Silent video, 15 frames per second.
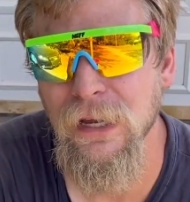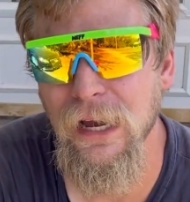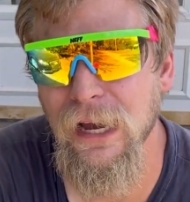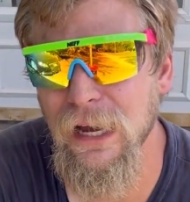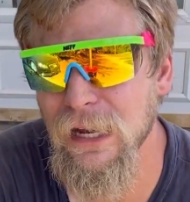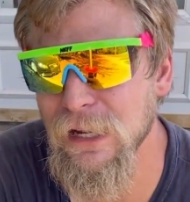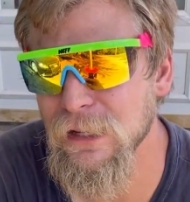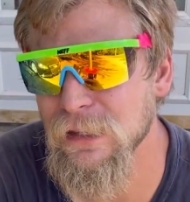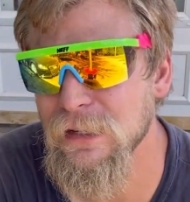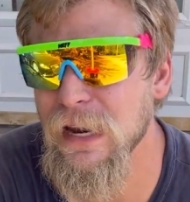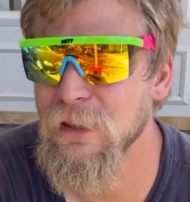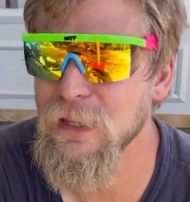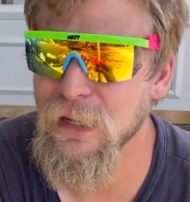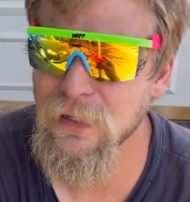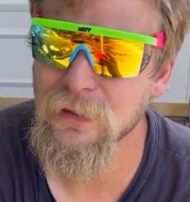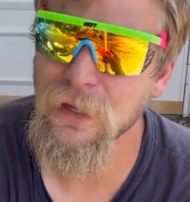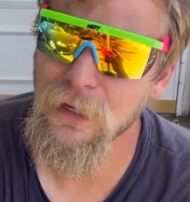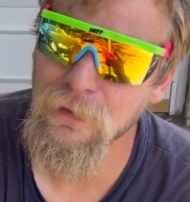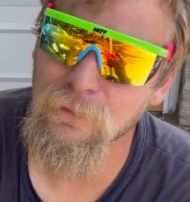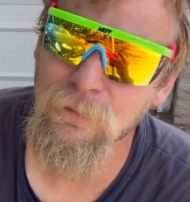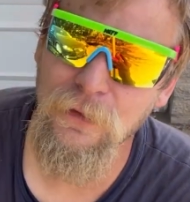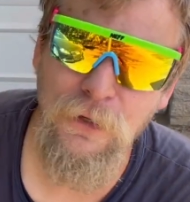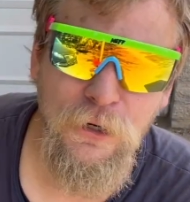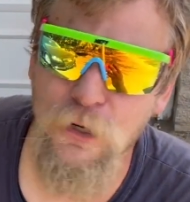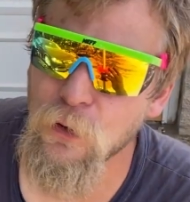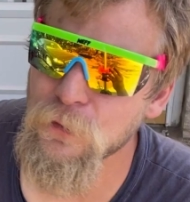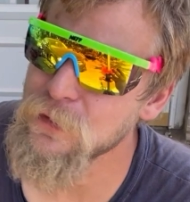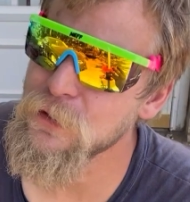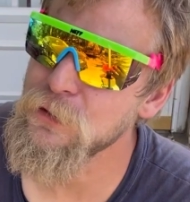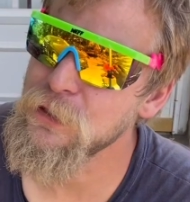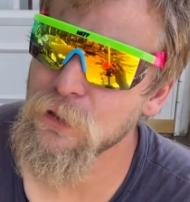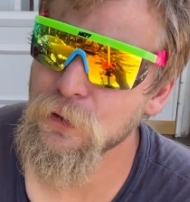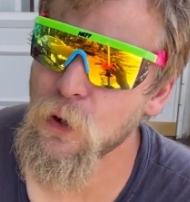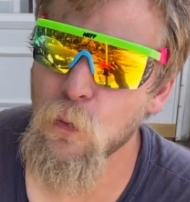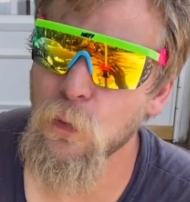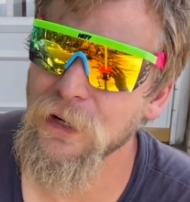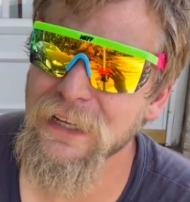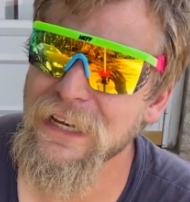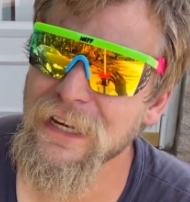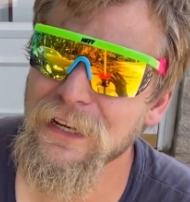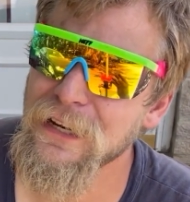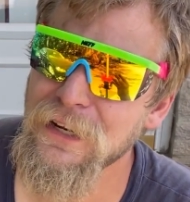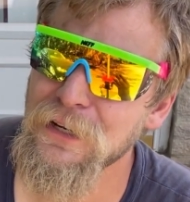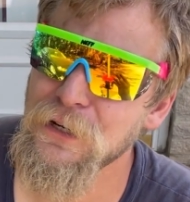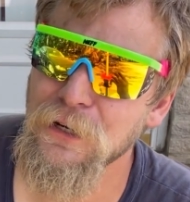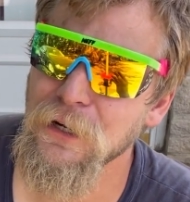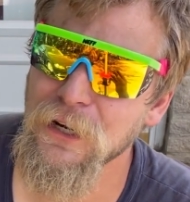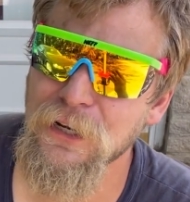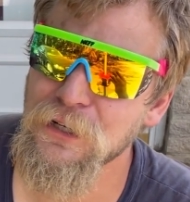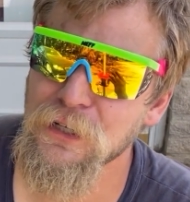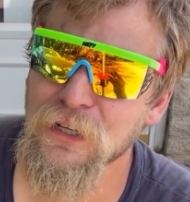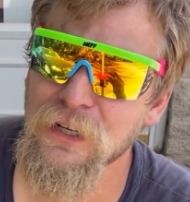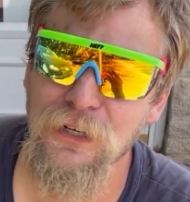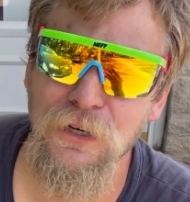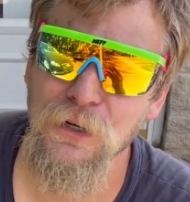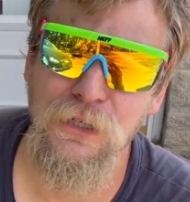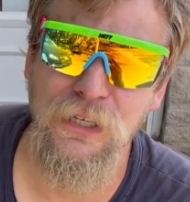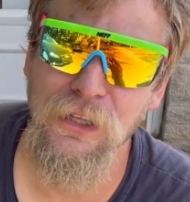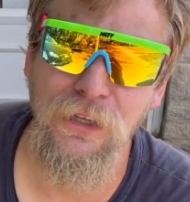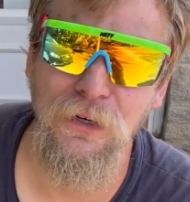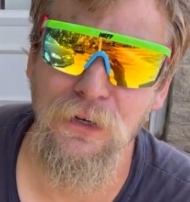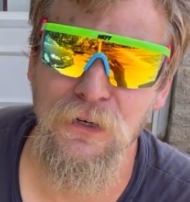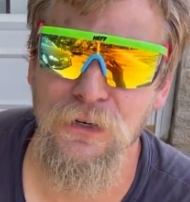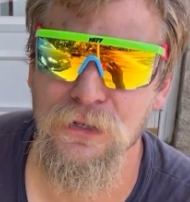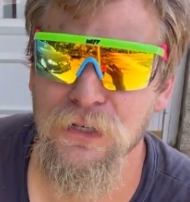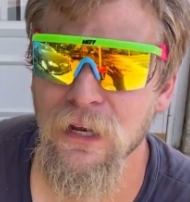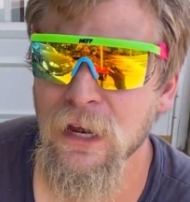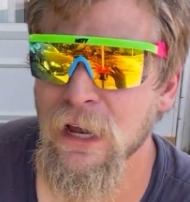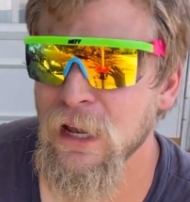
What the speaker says: Now you still don't want to get it into your engine, into your cylinders.